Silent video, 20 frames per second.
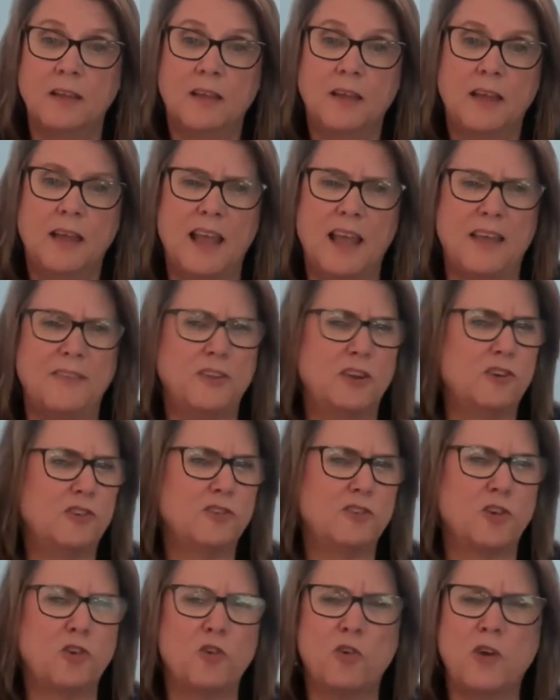And there's
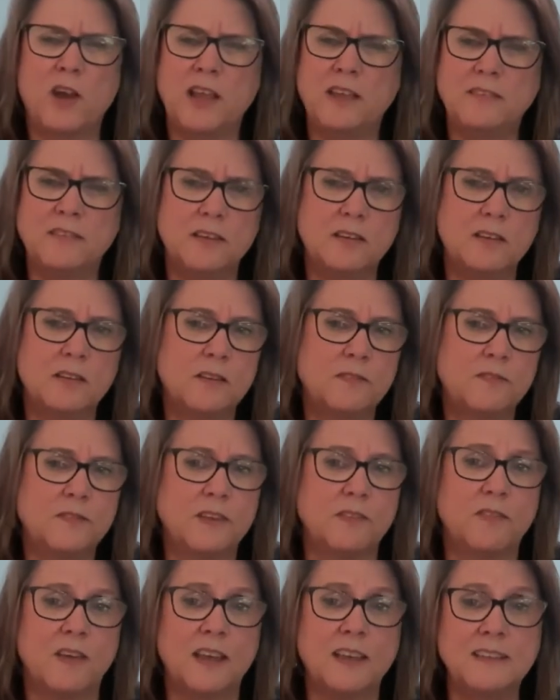a great deal of
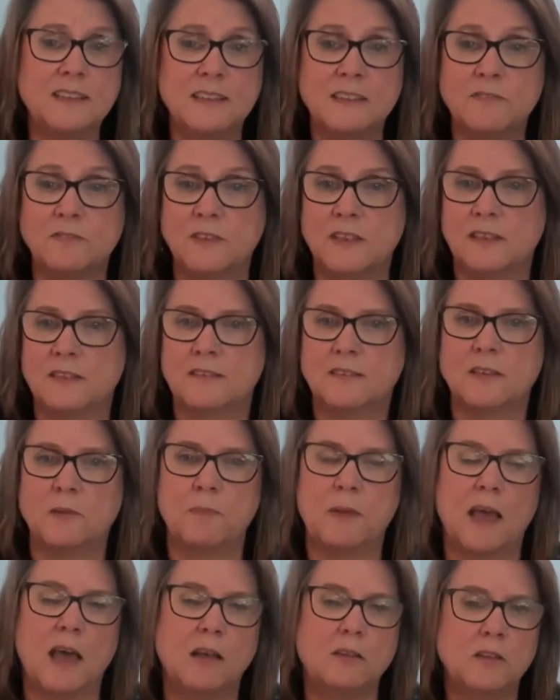divisiveness
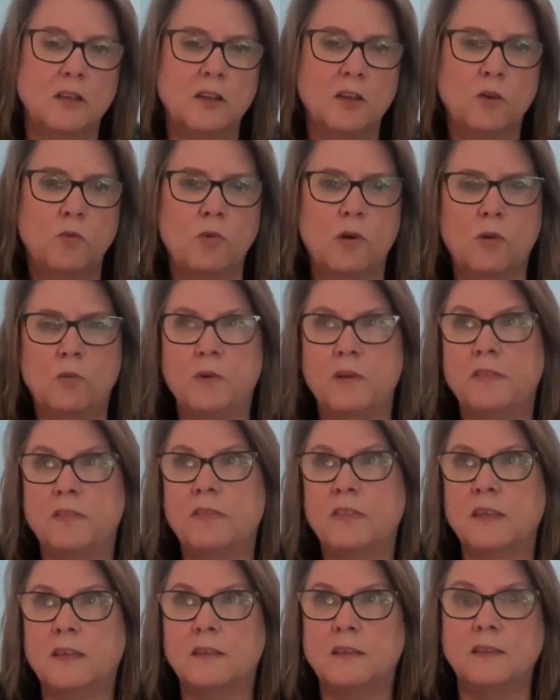about what we
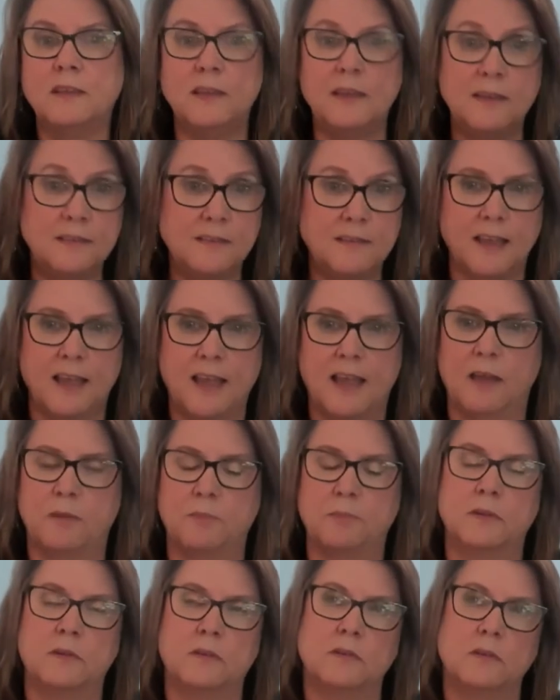think needs to
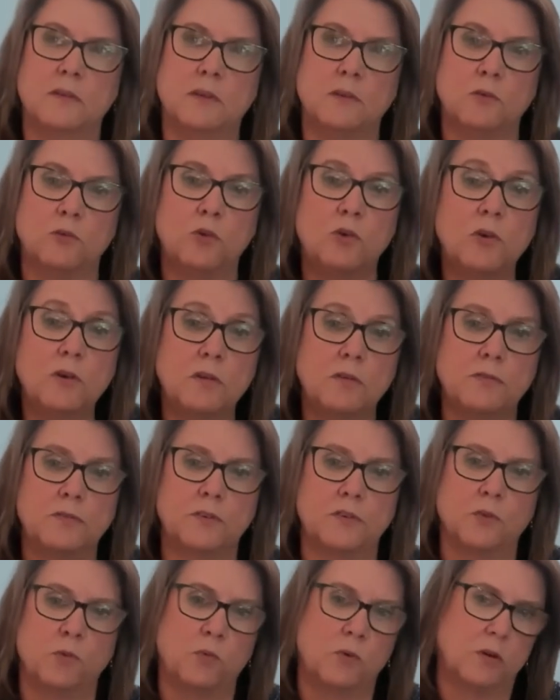happen in order for
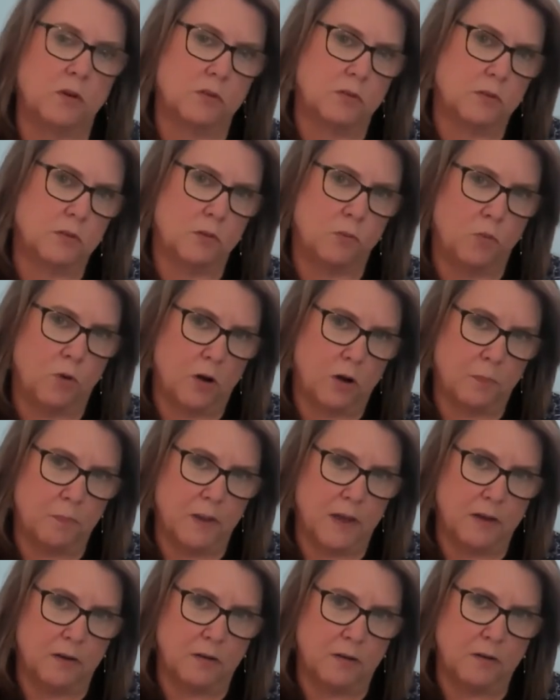the world to work
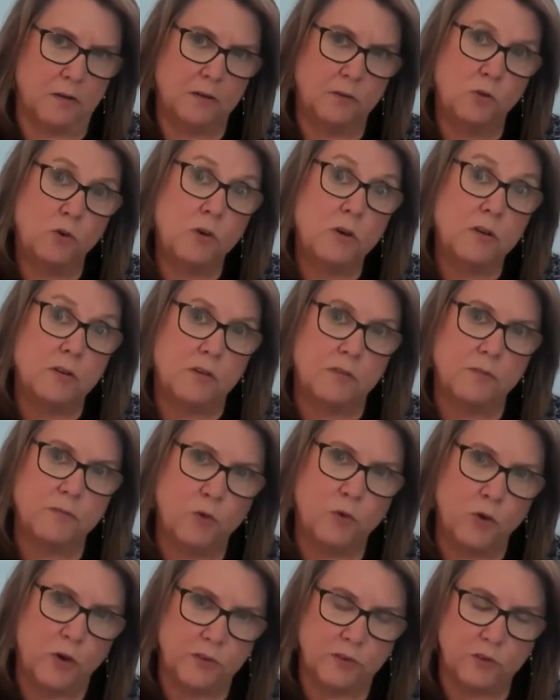better, in order
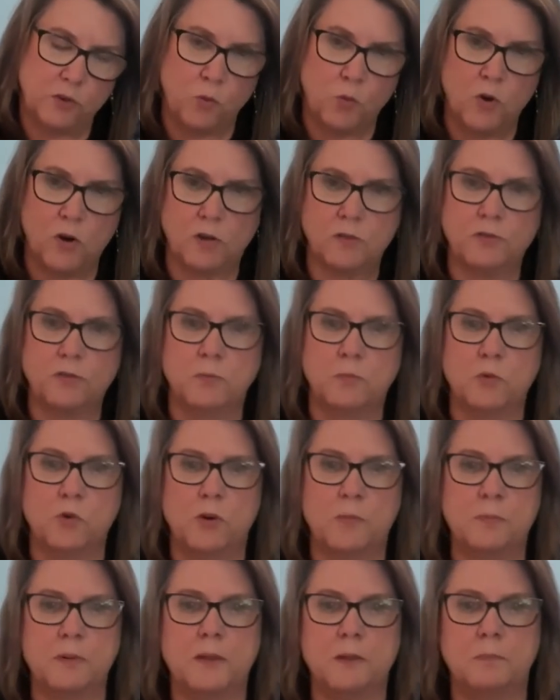for it to work for more
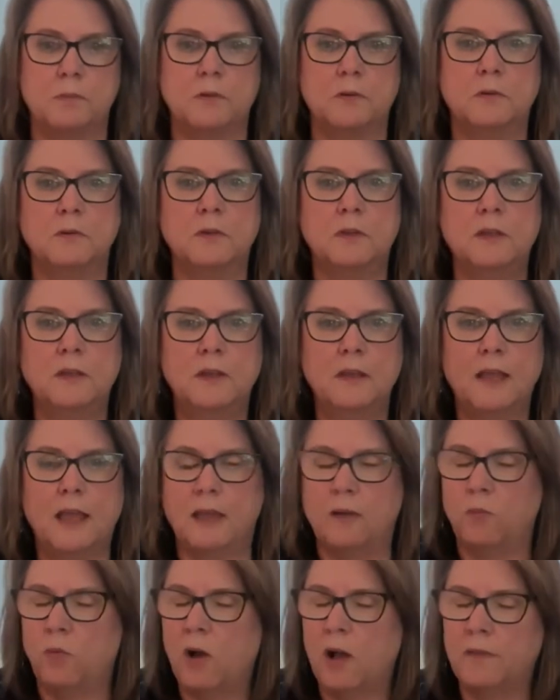people.
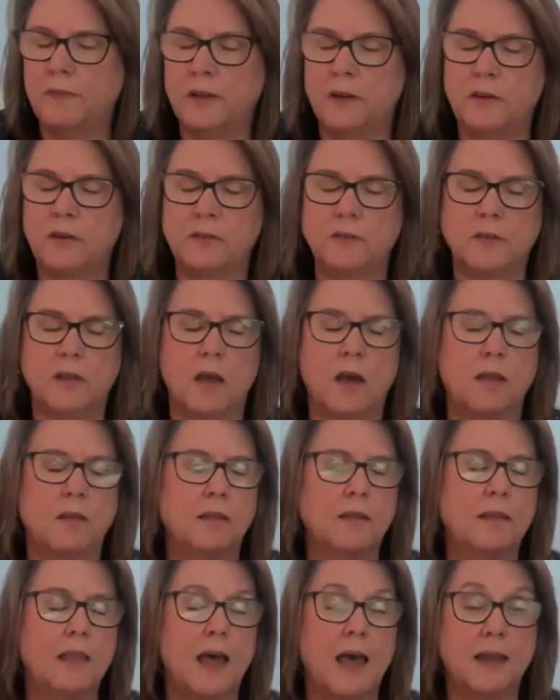And while there's a
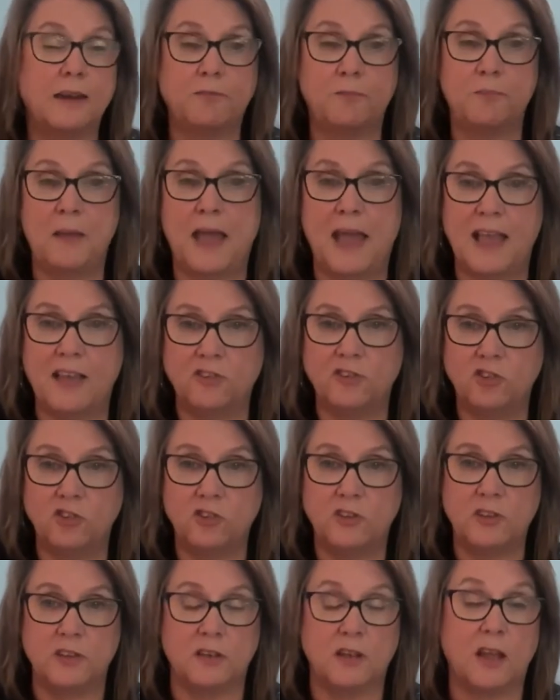lot of
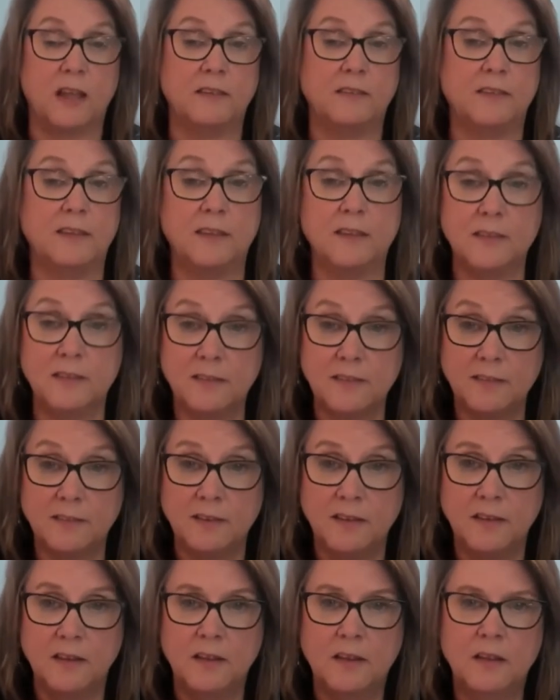passion and ideas,
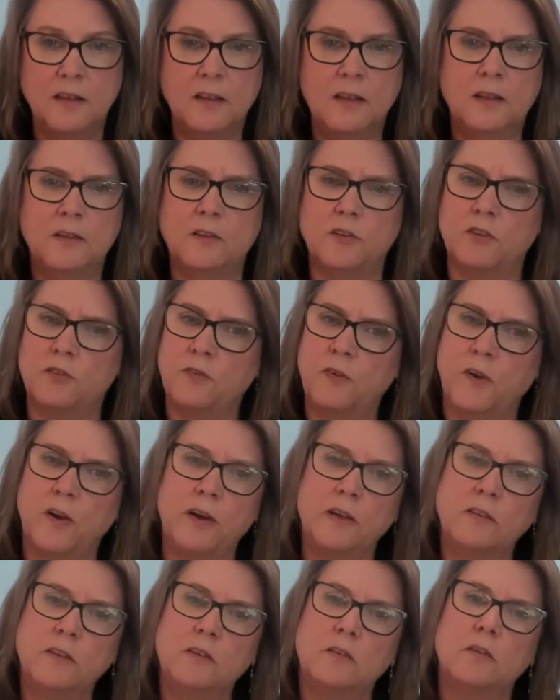there's very
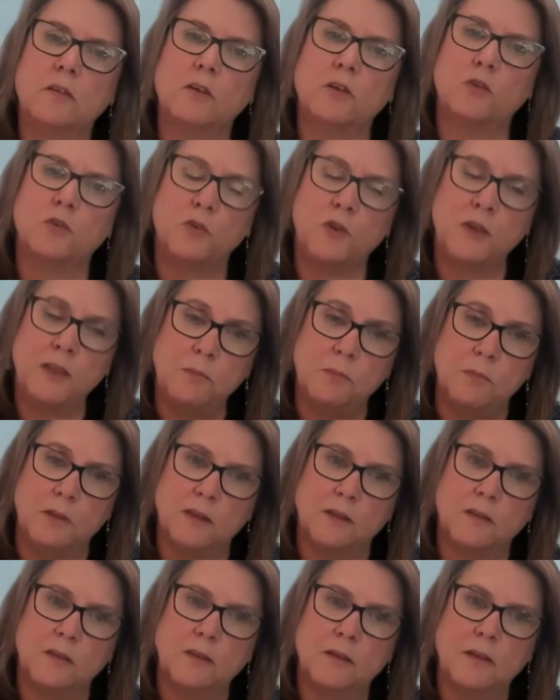little agreement